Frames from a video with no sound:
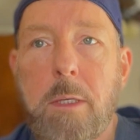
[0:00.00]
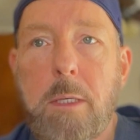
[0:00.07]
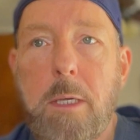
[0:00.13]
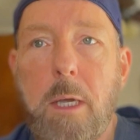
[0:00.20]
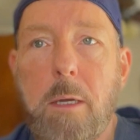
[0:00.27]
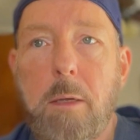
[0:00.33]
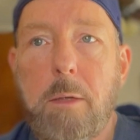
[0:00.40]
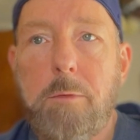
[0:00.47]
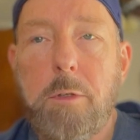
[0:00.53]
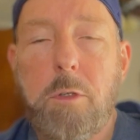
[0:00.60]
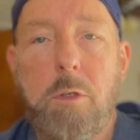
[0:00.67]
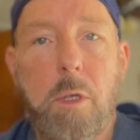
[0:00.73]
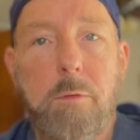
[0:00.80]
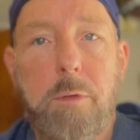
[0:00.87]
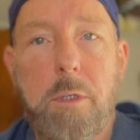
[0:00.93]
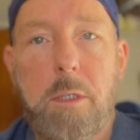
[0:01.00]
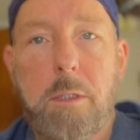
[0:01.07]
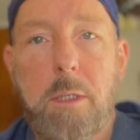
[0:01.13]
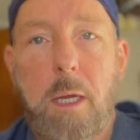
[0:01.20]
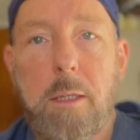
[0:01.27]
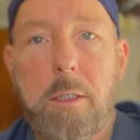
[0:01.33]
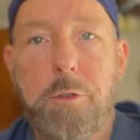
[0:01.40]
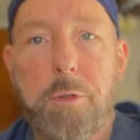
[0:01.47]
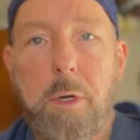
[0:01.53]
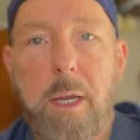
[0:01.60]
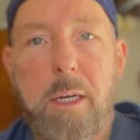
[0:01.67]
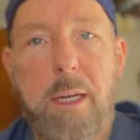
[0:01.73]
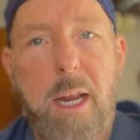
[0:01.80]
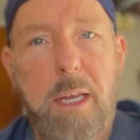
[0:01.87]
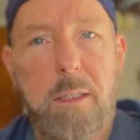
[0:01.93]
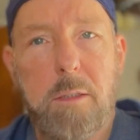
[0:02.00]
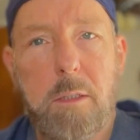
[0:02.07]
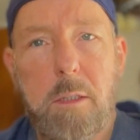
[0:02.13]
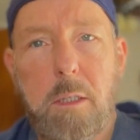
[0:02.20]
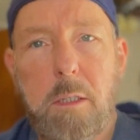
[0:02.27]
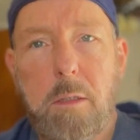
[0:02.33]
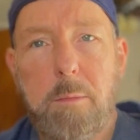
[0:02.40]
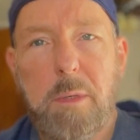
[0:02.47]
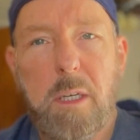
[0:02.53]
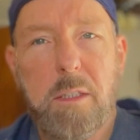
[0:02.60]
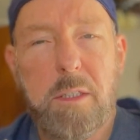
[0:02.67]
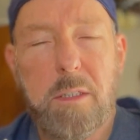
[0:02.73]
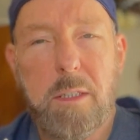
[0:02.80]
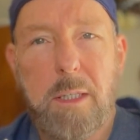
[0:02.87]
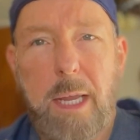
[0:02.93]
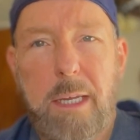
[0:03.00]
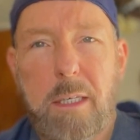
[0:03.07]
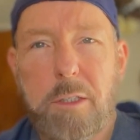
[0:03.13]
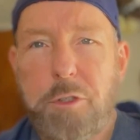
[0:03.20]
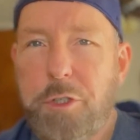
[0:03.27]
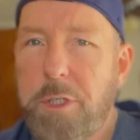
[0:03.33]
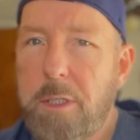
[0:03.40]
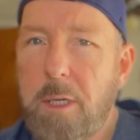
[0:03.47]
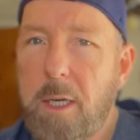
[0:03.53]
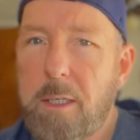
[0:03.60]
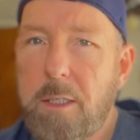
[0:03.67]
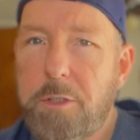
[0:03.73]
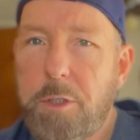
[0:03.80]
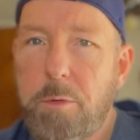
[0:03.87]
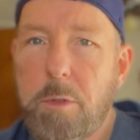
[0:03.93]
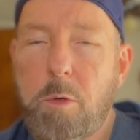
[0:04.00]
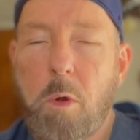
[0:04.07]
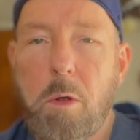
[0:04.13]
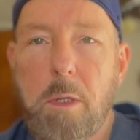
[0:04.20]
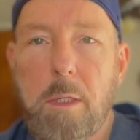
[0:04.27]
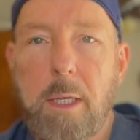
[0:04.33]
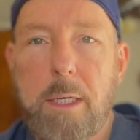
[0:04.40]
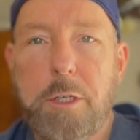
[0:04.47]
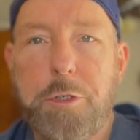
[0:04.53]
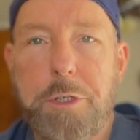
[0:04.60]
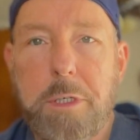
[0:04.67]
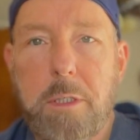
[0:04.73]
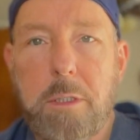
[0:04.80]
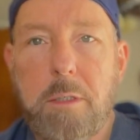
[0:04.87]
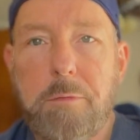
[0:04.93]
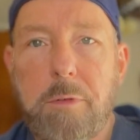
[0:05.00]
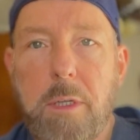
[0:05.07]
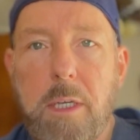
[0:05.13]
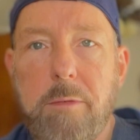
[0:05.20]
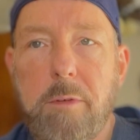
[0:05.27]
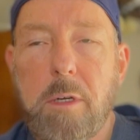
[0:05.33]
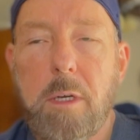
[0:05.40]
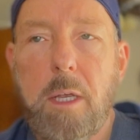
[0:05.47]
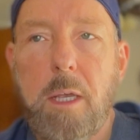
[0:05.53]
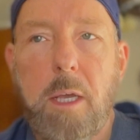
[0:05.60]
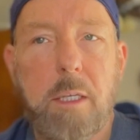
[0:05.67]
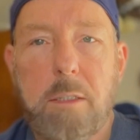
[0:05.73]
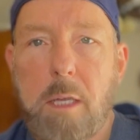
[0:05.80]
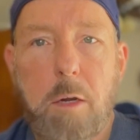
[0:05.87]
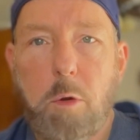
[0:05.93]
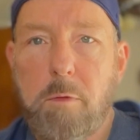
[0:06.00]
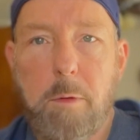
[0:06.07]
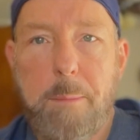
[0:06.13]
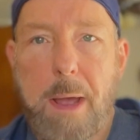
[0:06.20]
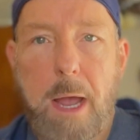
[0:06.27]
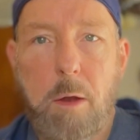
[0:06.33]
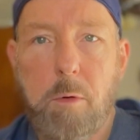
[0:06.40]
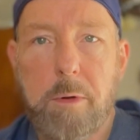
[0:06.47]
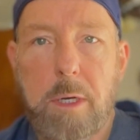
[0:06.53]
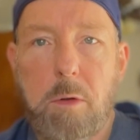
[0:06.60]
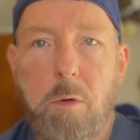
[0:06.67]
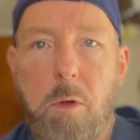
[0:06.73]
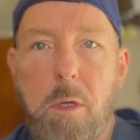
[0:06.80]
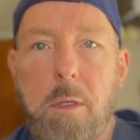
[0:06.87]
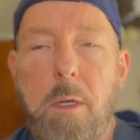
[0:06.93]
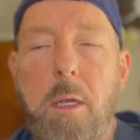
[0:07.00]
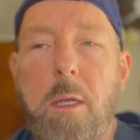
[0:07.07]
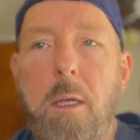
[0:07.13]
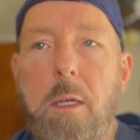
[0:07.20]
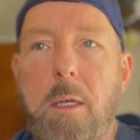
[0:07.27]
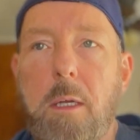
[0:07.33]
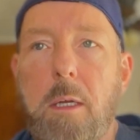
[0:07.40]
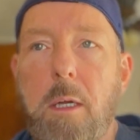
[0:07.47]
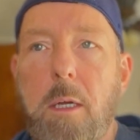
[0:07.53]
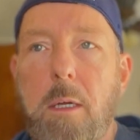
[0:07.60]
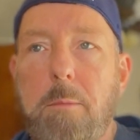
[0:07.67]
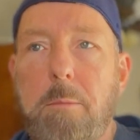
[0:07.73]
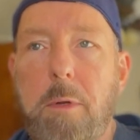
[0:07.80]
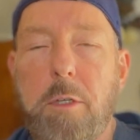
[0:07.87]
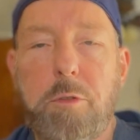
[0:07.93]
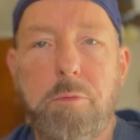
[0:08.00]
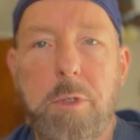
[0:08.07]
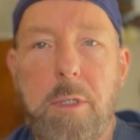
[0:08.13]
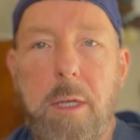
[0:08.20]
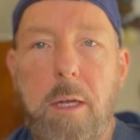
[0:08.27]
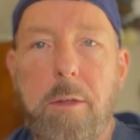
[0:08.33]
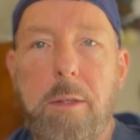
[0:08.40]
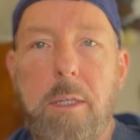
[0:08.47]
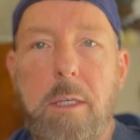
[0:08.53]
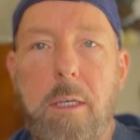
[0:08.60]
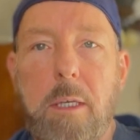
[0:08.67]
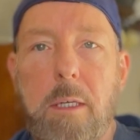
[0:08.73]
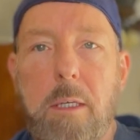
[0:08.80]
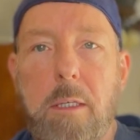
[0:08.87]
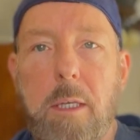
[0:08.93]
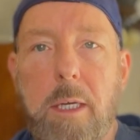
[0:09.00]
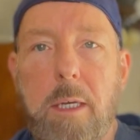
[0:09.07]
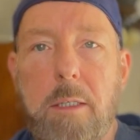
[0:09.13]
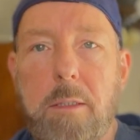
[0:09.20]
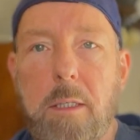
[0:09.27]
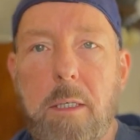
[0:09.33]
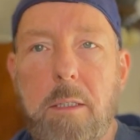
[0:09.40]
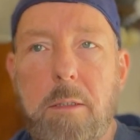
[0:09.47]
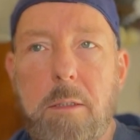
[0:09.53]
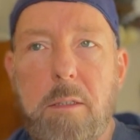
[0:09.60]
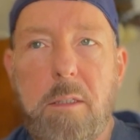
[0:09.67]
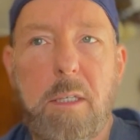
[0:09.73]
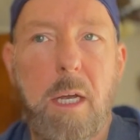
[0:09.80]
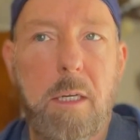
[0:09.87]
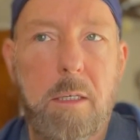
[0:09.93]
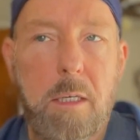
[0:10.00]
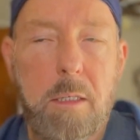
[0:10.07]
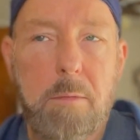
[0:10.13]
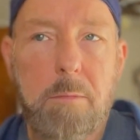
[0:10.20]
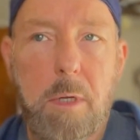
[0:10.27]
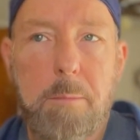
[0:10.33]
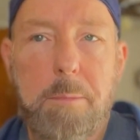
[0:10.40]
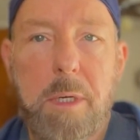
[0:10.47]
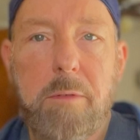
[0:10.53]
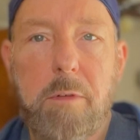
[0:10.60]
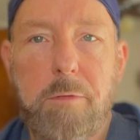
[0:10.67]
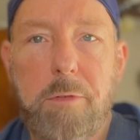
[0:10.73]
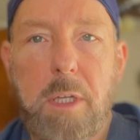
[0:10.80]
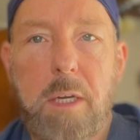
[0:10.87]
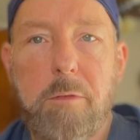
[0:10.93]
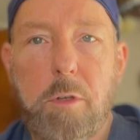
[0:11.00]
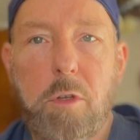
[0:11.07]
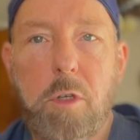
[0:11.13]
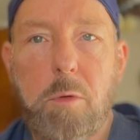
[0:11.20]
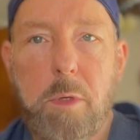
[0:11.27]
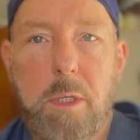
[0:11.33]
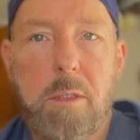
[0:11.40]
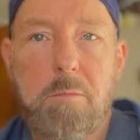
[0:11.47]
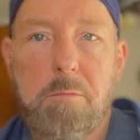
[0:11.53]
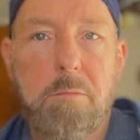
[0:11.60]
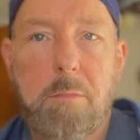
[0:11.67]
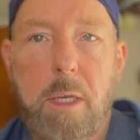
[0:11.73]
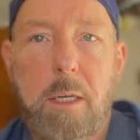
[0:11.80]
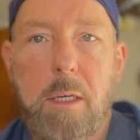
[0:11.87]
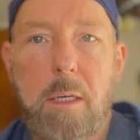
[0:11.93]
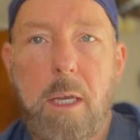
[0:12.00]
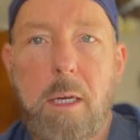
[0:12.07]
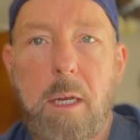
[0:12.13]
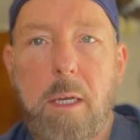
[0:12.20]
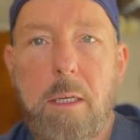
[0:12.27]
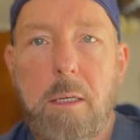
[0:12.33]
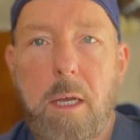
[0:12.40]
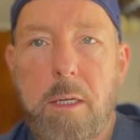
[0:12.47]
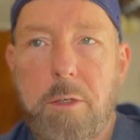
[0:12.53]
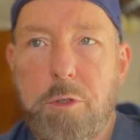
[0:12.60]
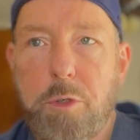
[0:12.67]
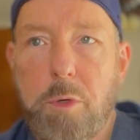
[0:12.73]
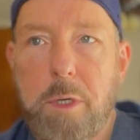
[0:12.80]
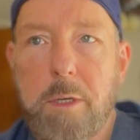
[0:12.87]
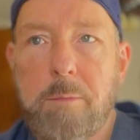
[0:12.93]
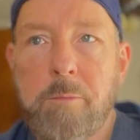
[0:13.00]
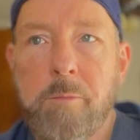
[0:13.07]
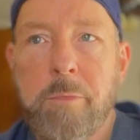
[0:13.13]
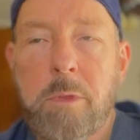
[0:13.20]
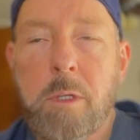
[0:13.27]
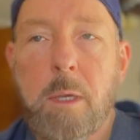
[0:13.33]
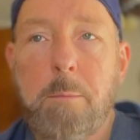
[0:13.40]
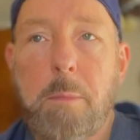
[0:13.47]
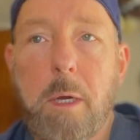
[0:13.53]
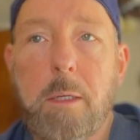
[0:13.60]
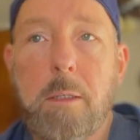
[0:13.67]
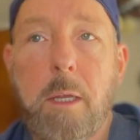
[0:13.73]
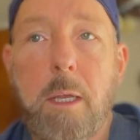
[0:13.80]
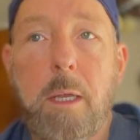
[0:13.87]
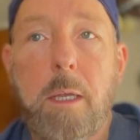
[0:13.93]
yeah, if you decide to try, and it has a slight cheese, I guess you would call it like a cheesy flavor. It's not overpowering at all, but it's real healthy. And like I said, it's got a bit of a flavor to it, and I enjoy it. But